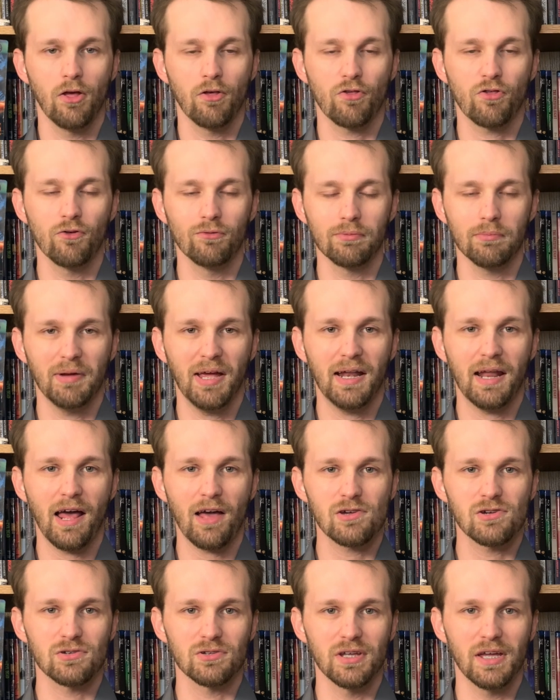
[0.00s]
Superman
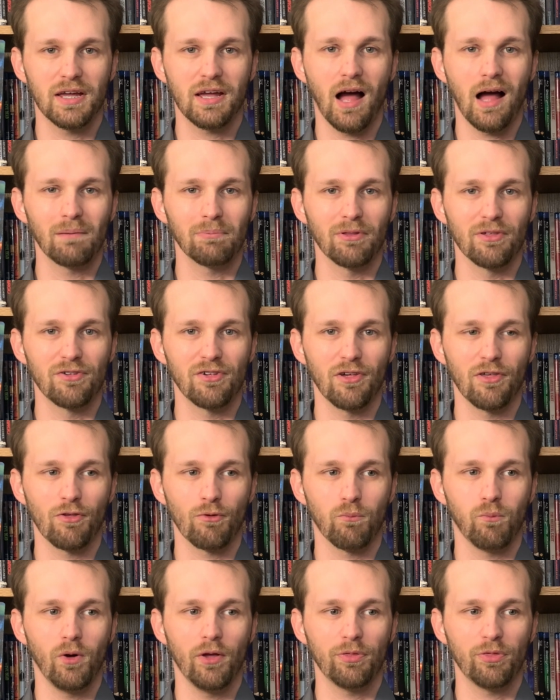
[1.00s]
actually accomplishes
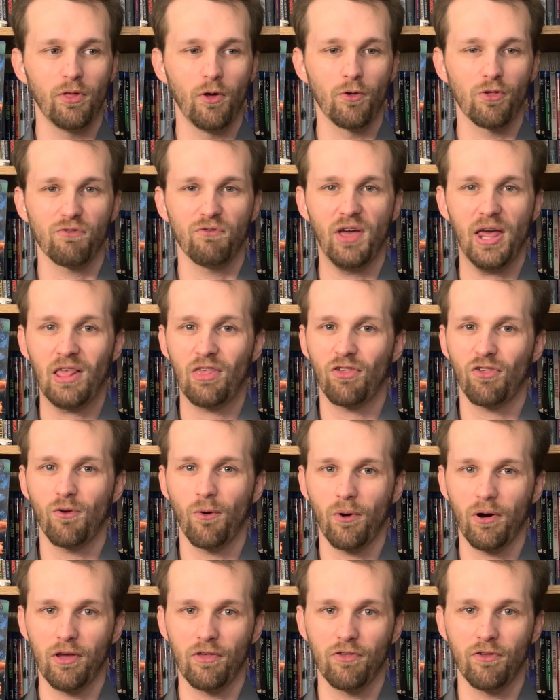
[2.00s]
what those fake
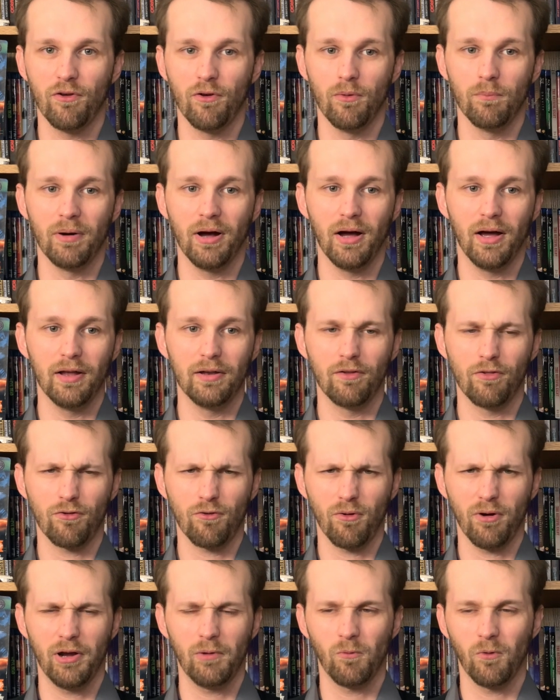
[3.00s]
stories do by
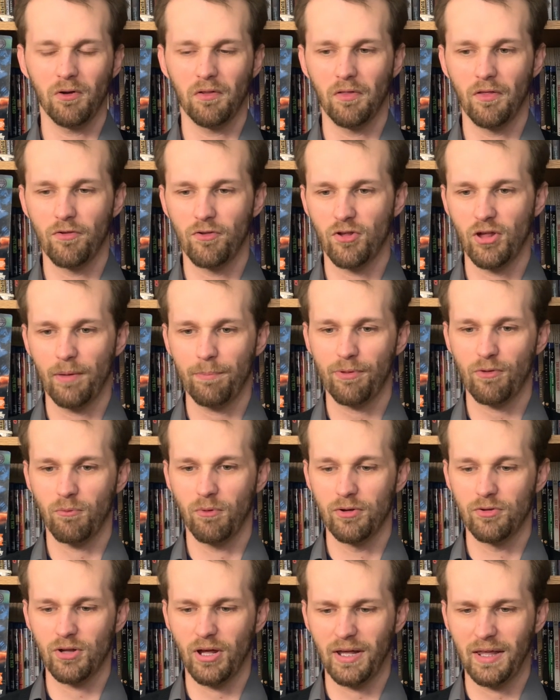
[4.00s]
destroying one of the ships,
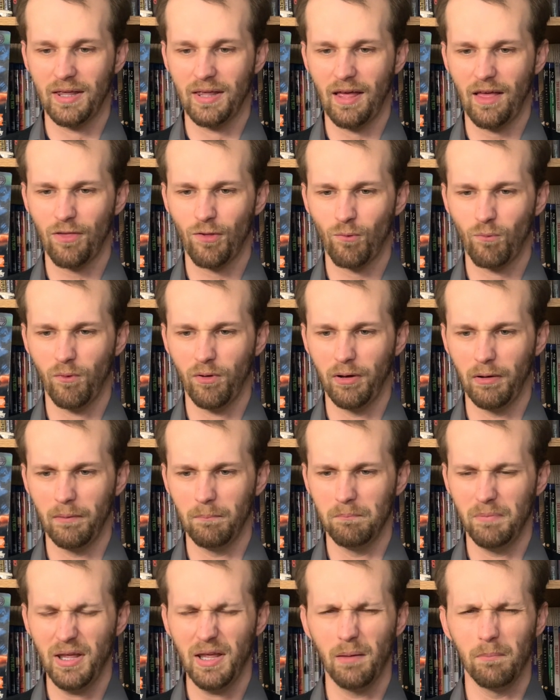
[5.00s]
which I guess would
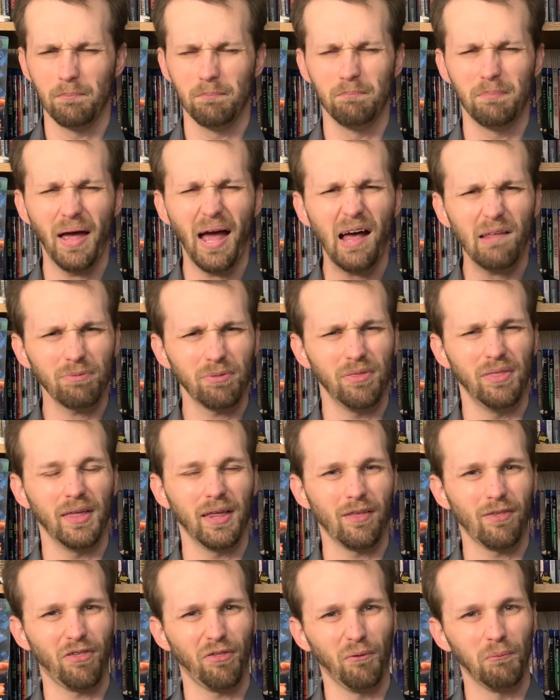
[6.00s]
be a bad
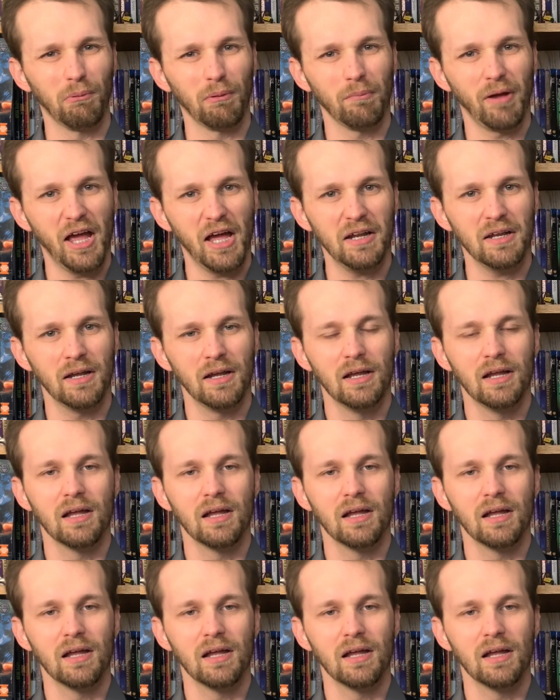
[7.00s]
thing, Superman,